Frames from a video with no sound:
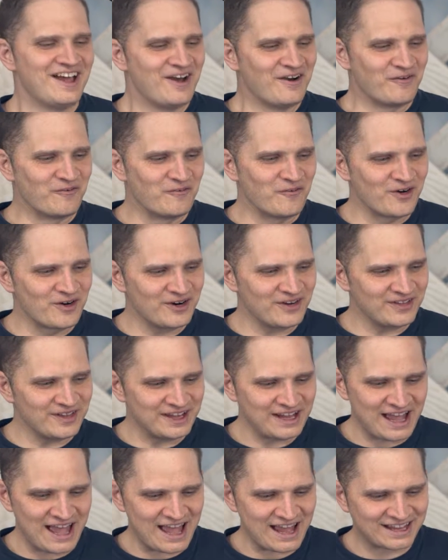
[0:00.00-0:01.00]

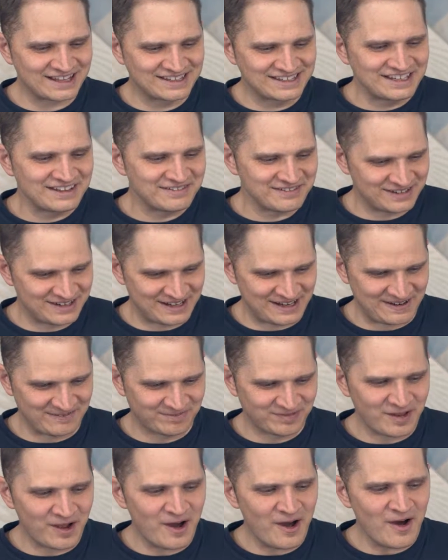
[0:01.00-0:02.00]
whirling activity.
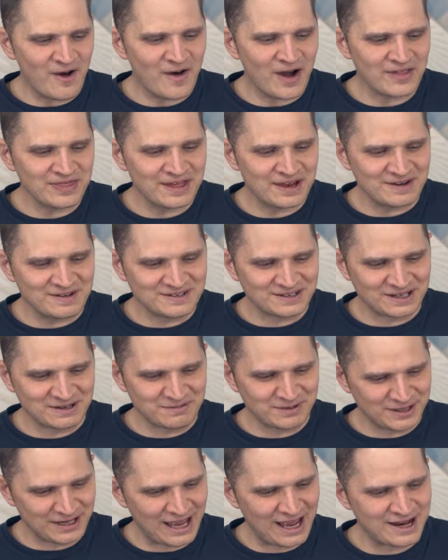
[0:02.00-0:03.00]
Oh, I thought it was going to
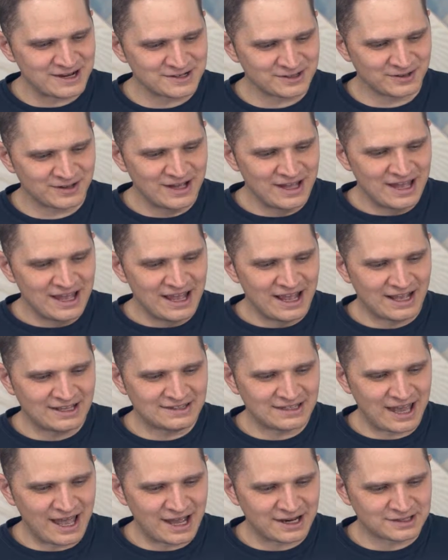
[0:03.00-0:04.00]
be an angel.
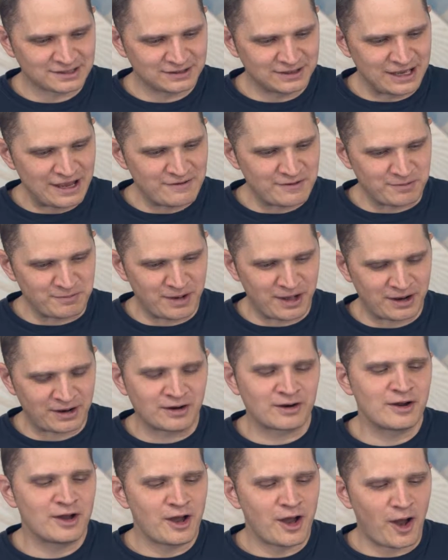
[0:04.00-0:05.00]
It's actually even
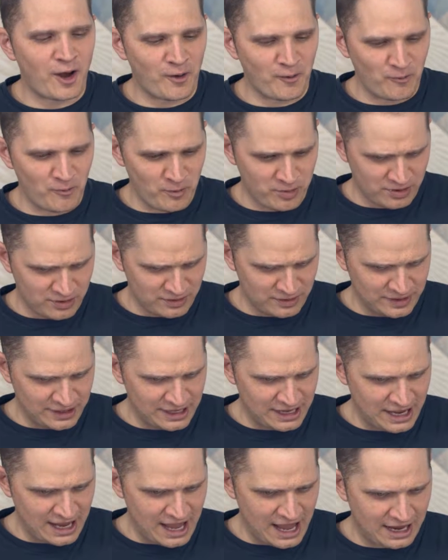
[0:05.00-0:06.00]
better, a
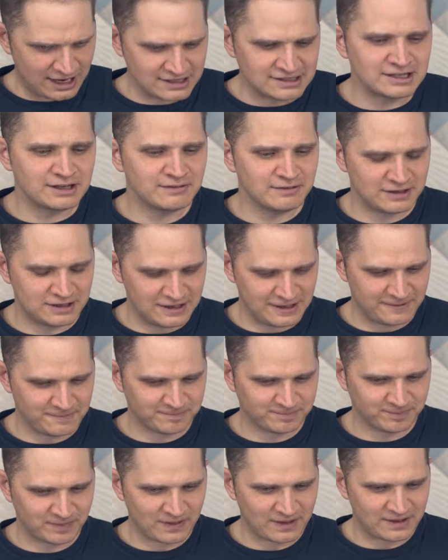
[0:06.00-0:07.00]
whirling activity.
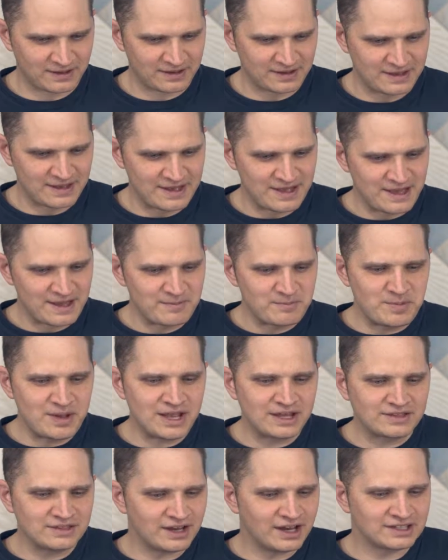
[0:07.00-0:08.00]

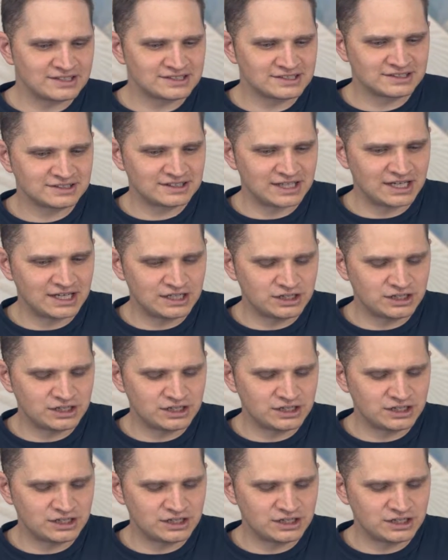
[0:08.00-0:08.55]
Being thus sent